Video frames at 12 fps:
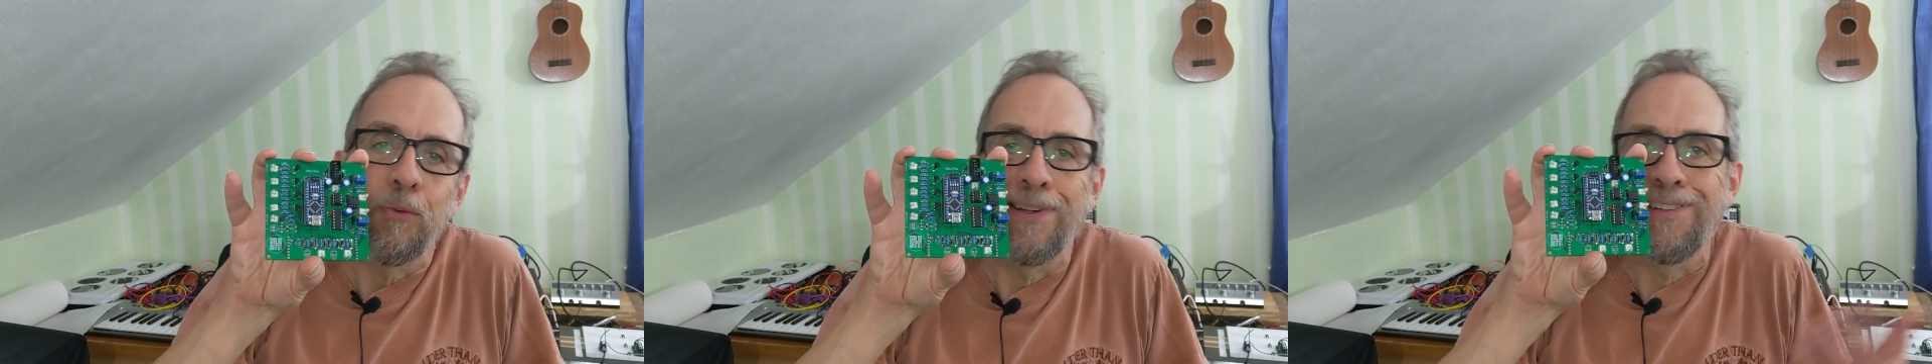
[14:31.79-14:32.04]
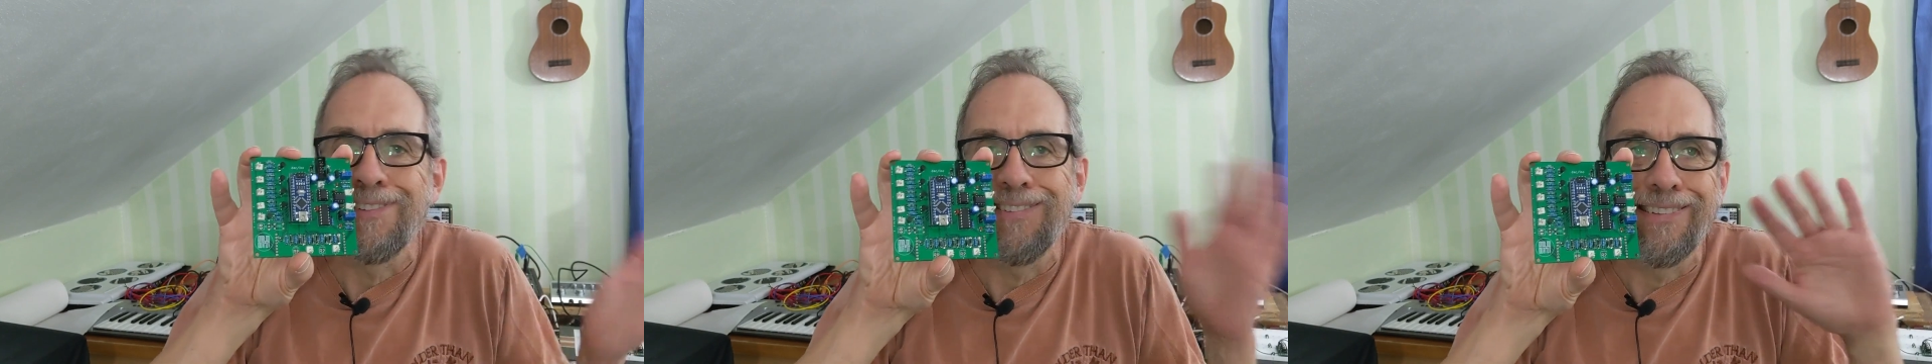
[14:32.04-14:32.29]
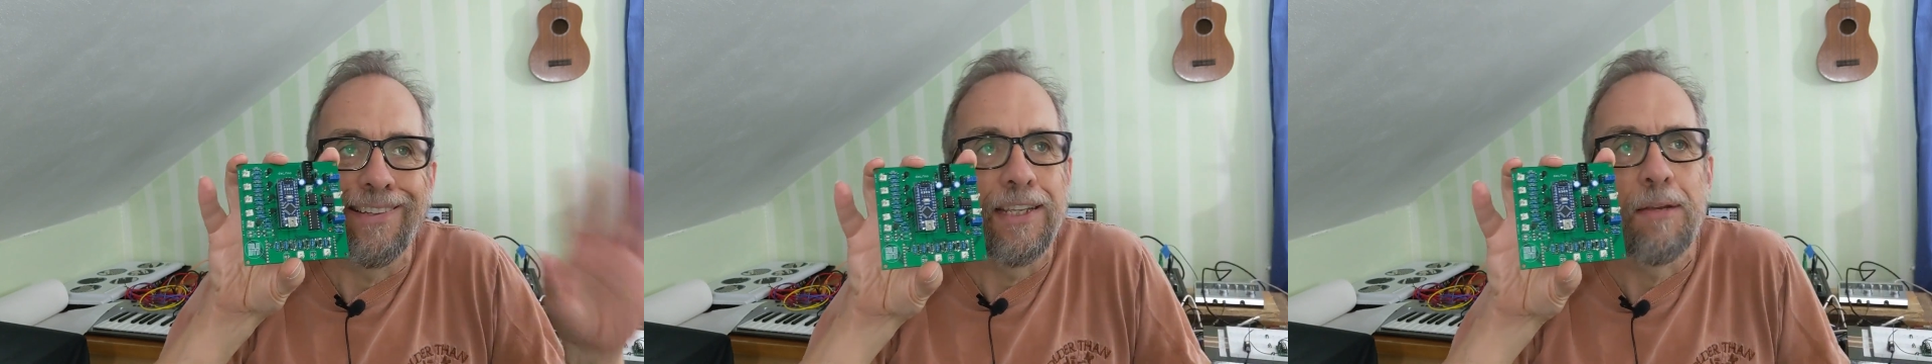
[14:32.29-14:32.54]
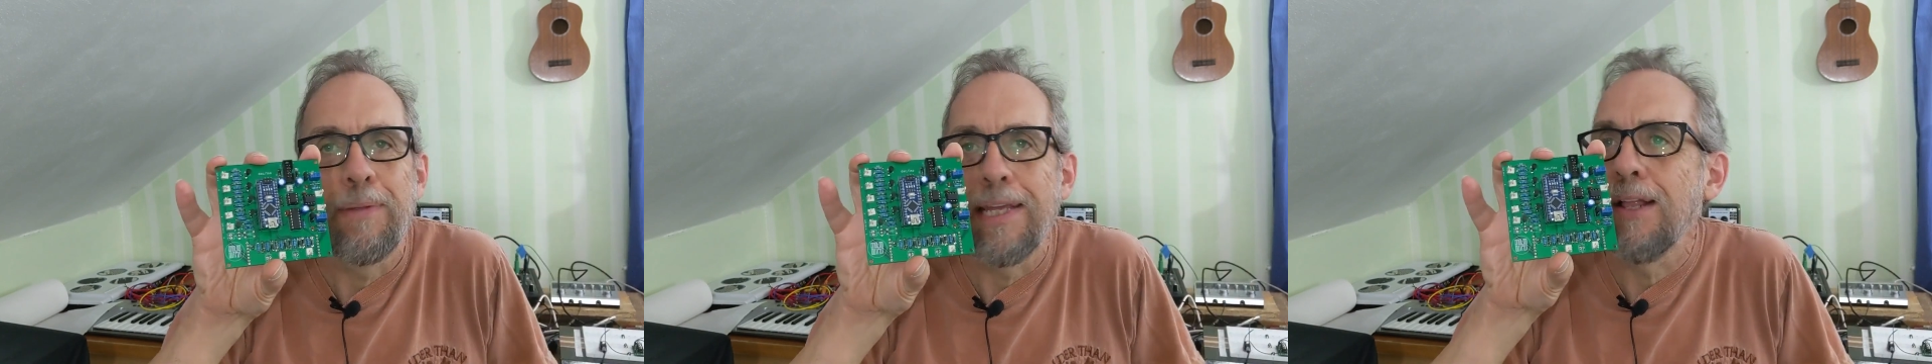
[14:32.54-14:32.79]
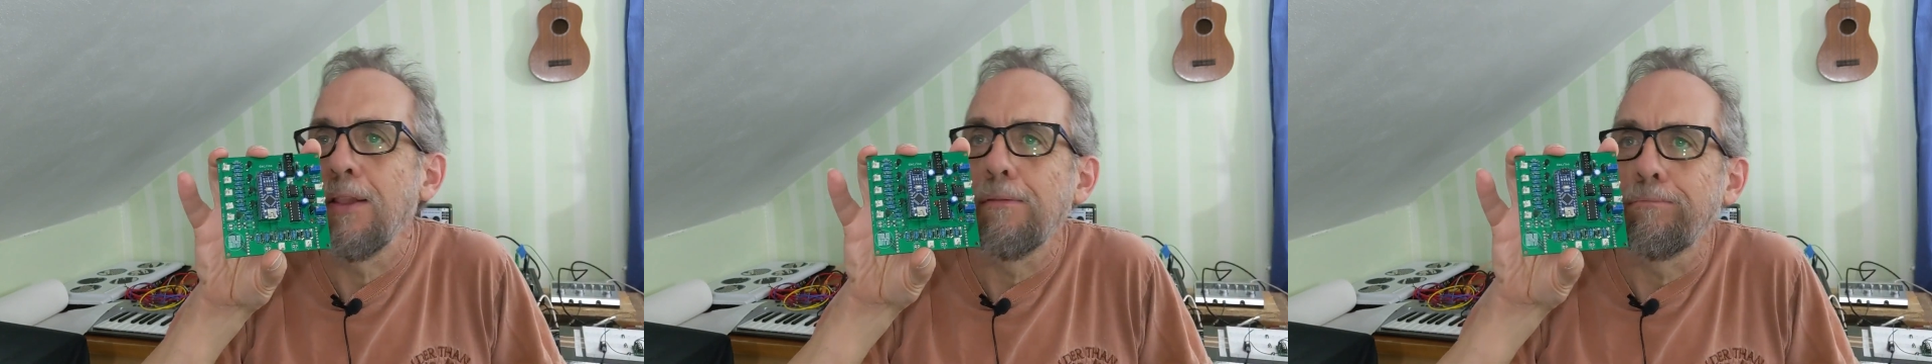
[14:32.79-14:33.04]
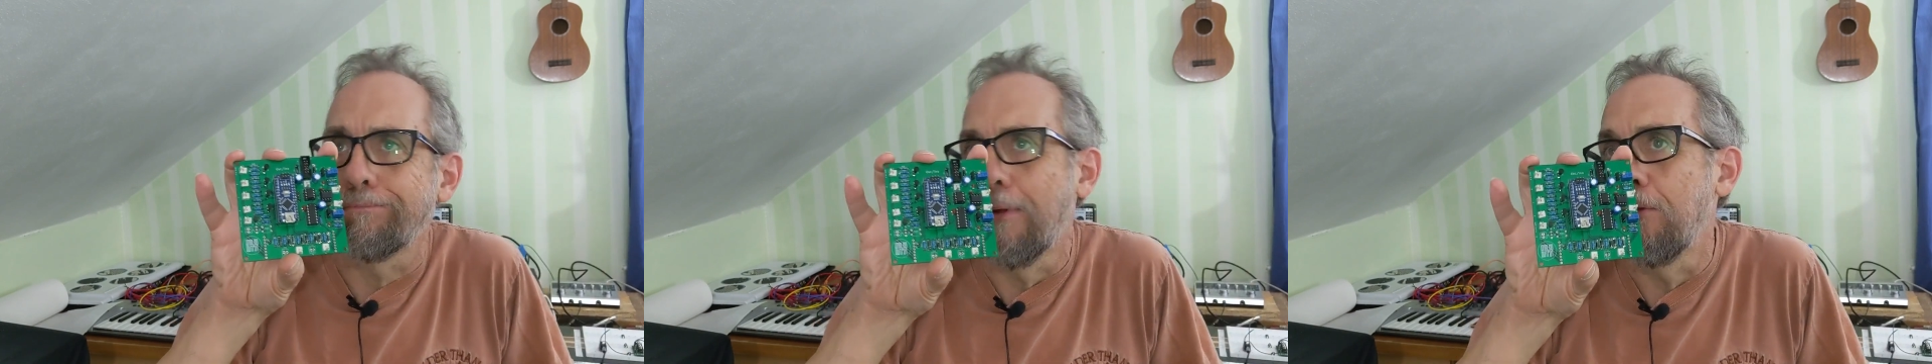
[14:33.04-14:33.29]
well, it can be
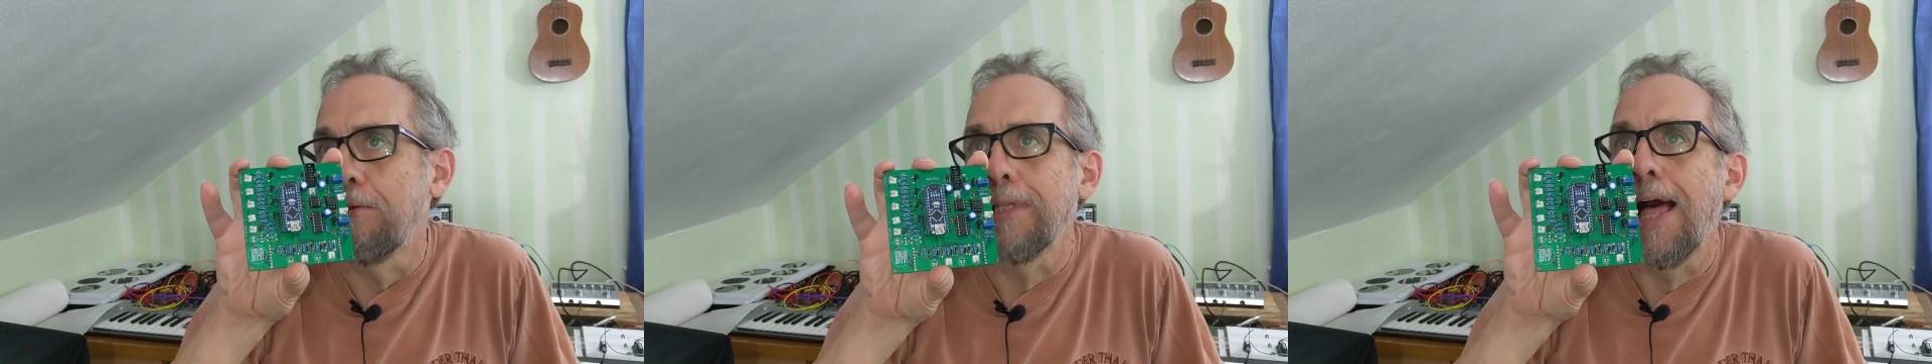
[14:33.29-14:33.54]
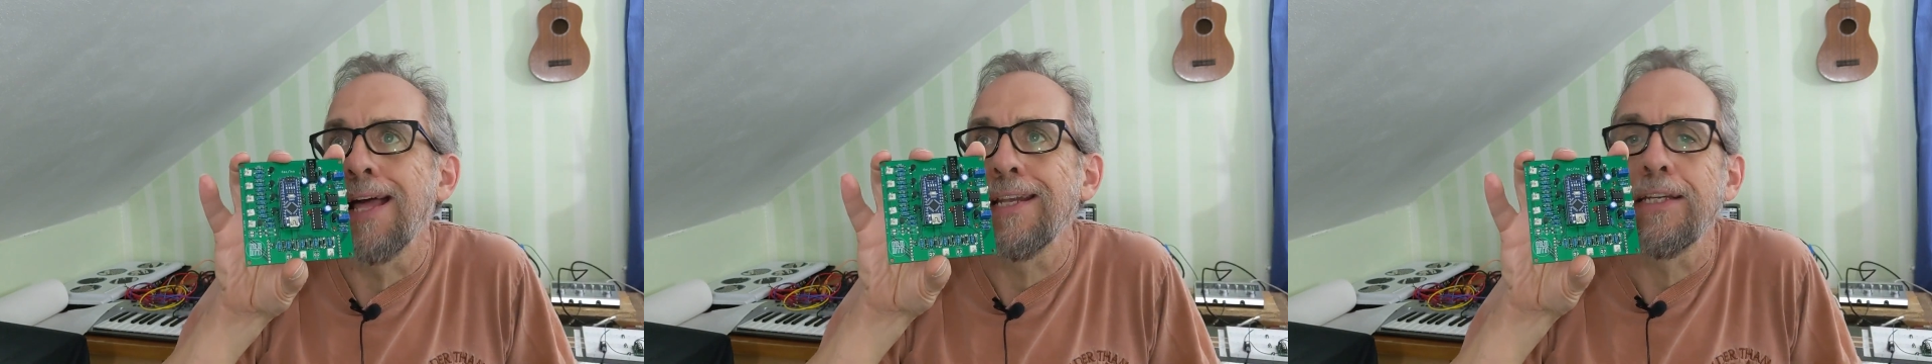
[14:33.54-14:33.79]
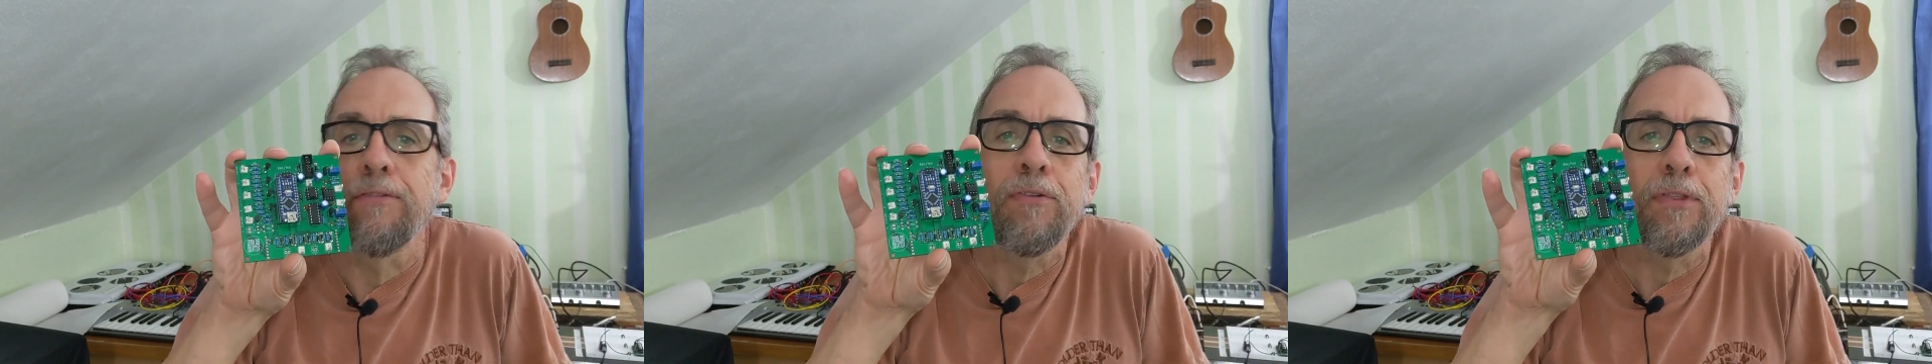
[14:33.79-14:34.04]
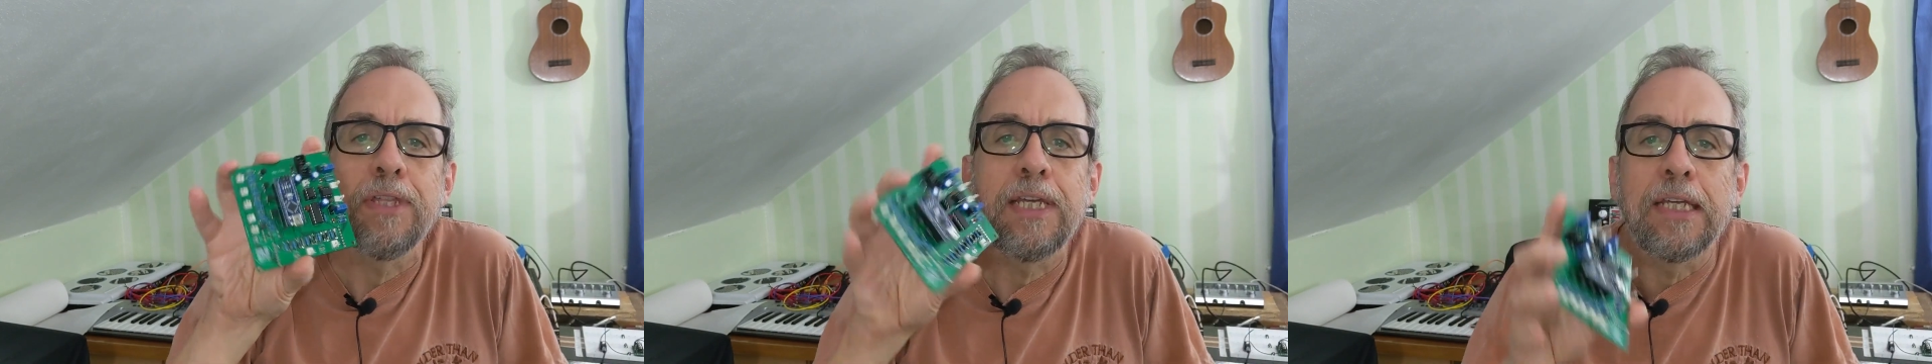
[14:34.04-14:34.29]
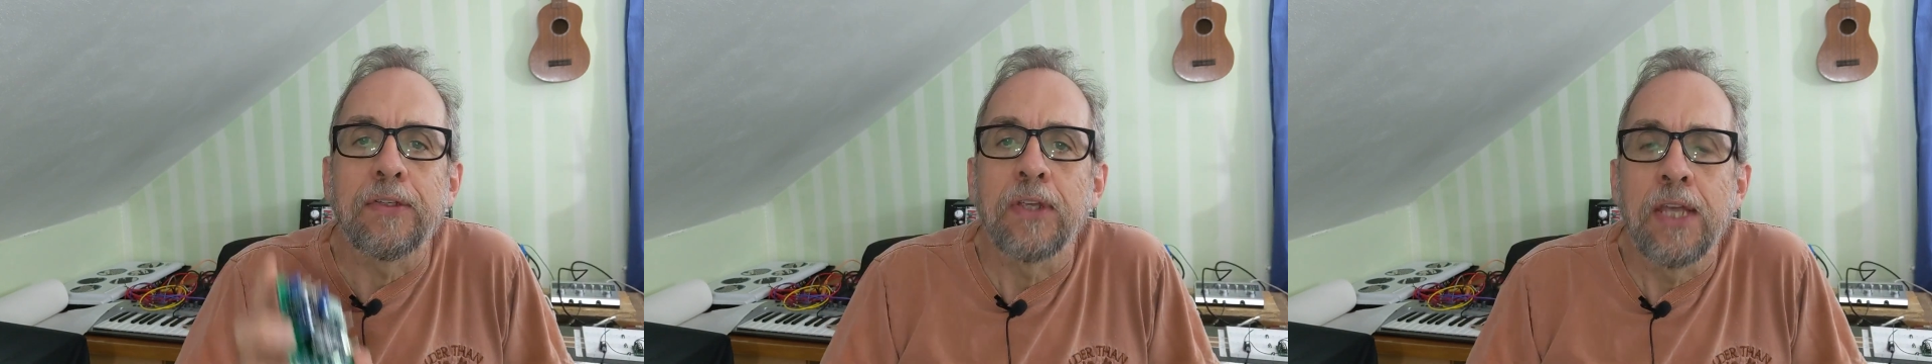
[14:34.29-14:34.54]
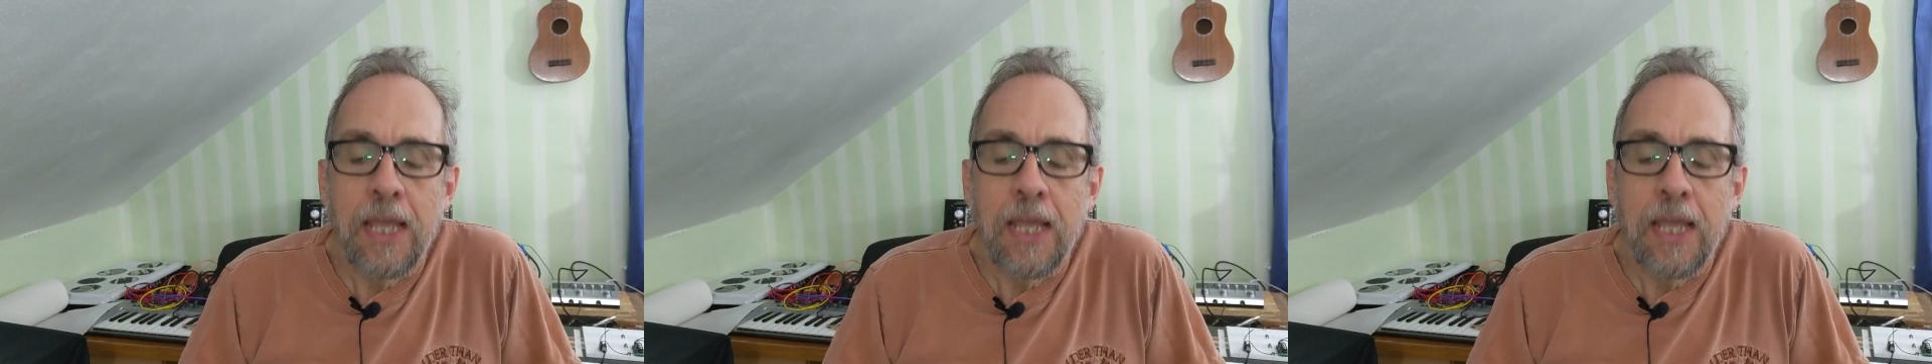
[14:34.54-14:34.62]
a lot of different things.